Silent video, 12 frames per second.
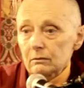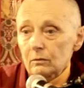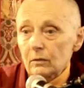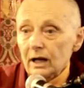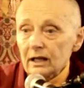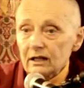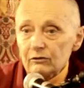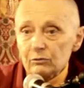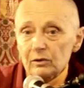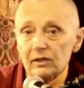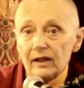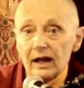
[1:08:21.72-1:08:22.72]
Why
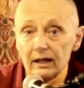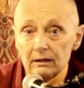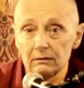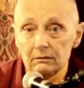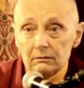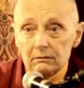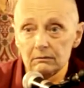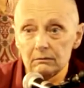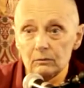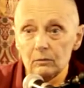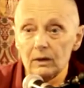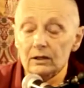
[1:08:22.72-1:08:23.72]
live with that?
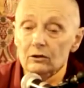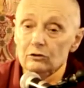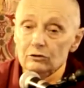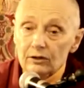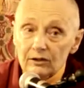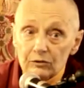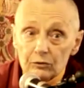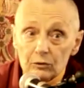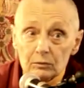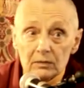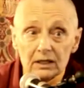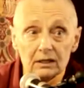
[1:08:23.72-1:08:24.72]
Why not
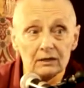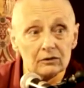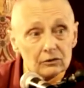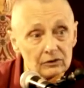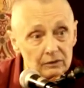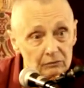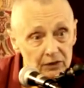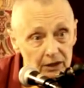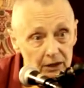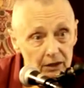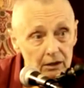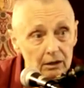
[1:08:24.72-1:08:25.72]
transform it into
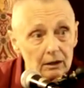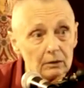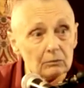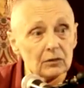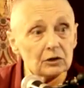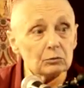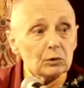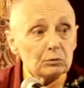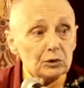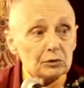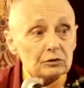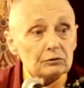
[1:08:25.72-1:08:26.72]
something much more
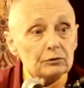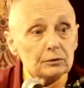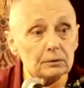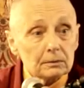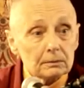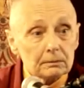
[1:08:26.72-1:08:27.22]
beautiful?